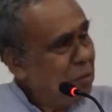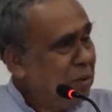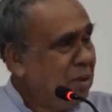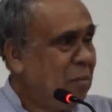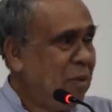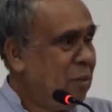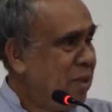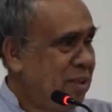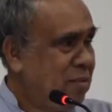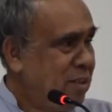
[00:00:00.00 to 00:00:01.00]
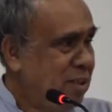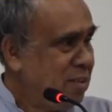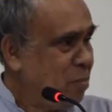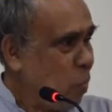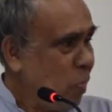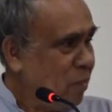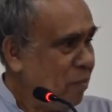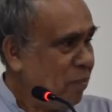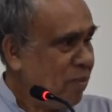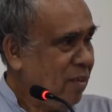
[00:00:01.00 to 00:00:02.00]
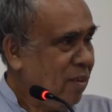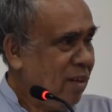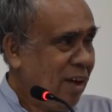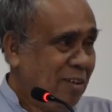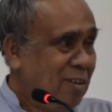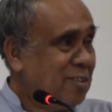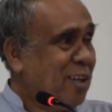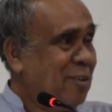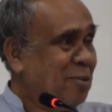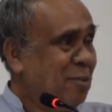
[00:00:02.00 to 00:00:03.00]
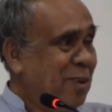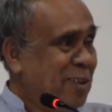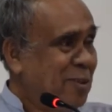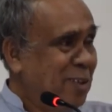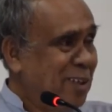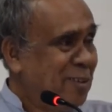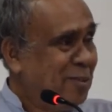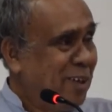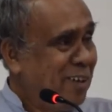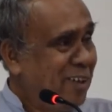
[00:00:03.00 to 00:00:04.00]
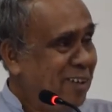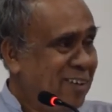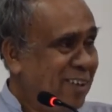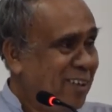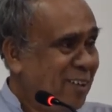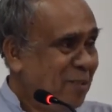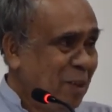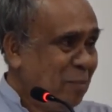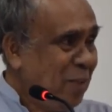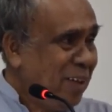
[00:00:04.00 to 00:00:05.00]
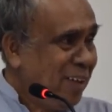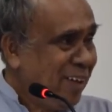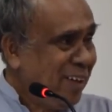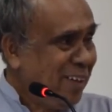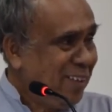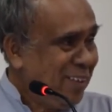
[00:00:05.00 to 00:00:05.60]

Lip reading: were Nobel Prize winners. I also have so many students who are not with me, right?